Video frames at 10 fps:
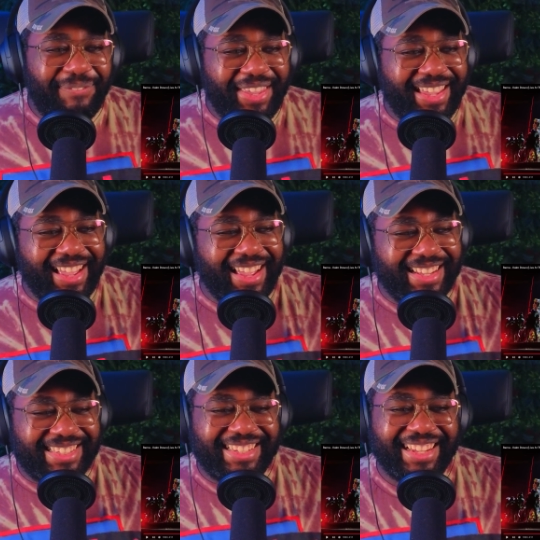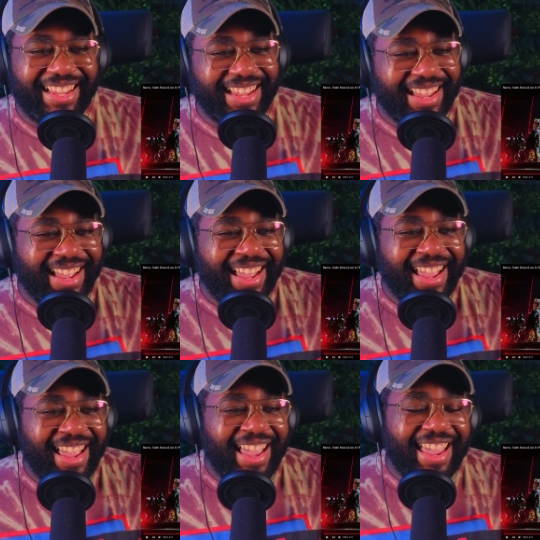because
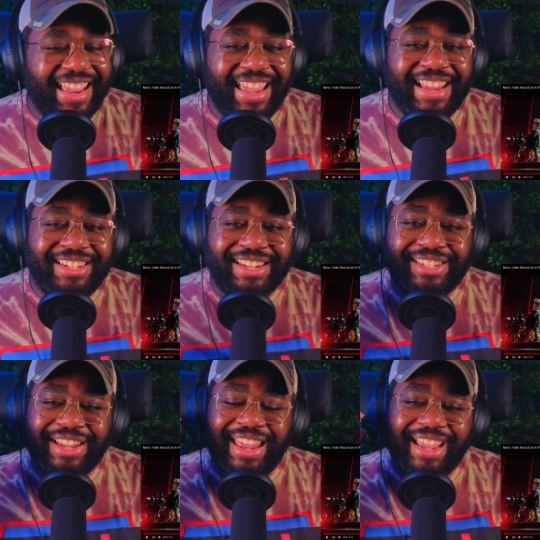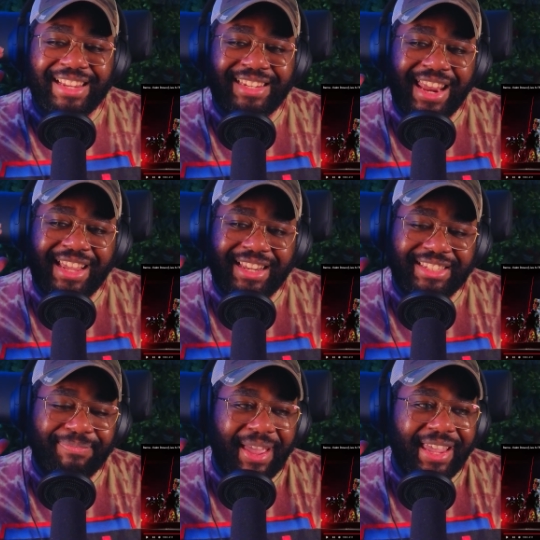it, it's just like aesthetically
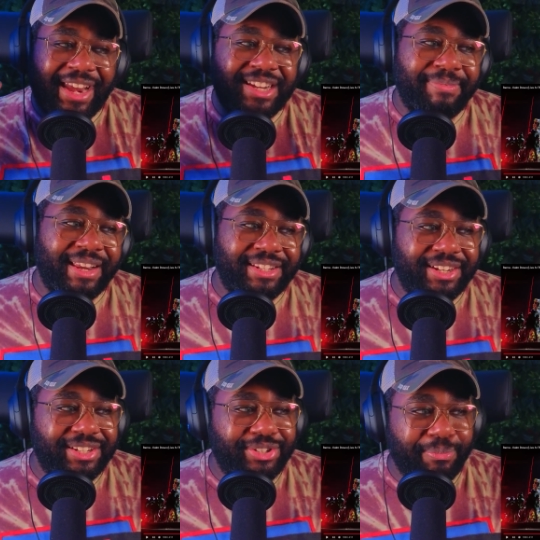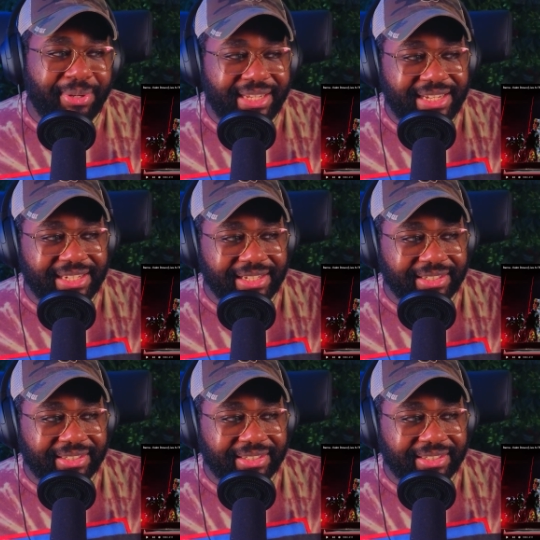to my ears, man. It's just so pleasing.